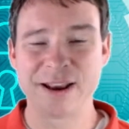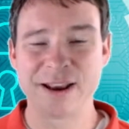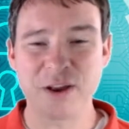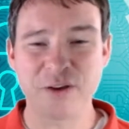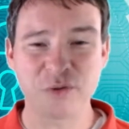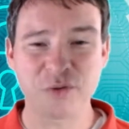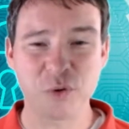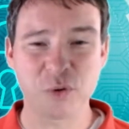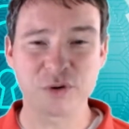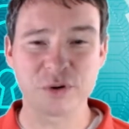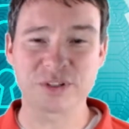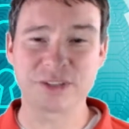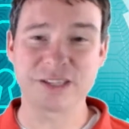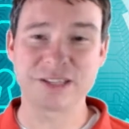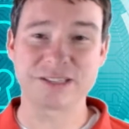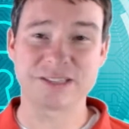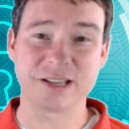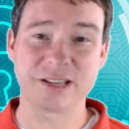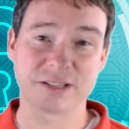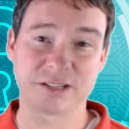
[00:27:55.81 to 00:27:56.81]
Now, of course,
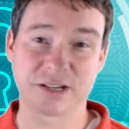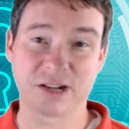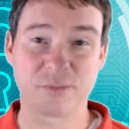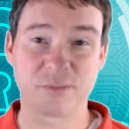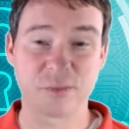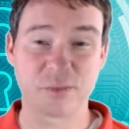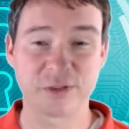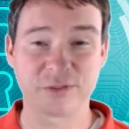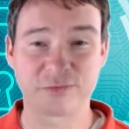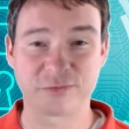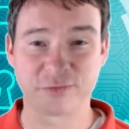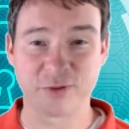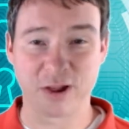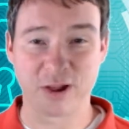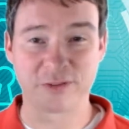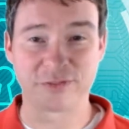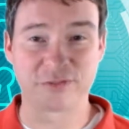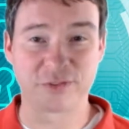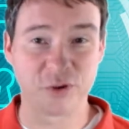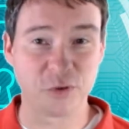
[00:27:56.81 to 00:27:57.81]
this does come with
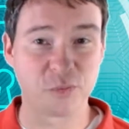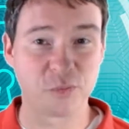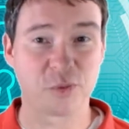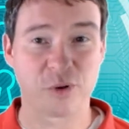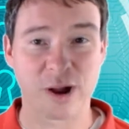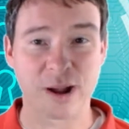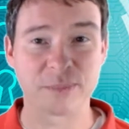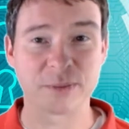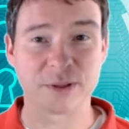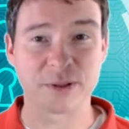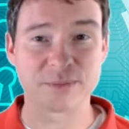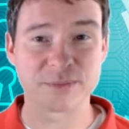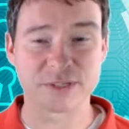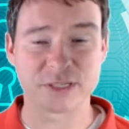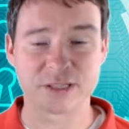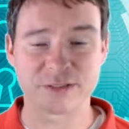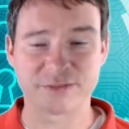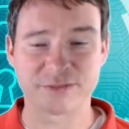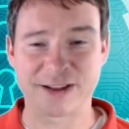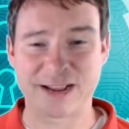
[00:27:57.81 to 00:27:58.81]
a few
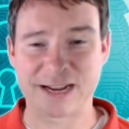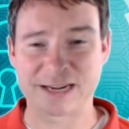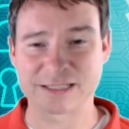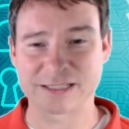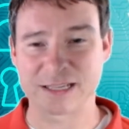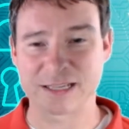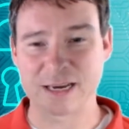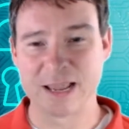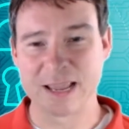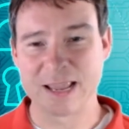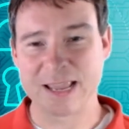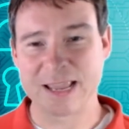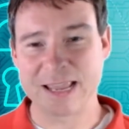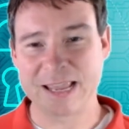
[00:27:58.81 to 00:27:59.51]
problems in the fact that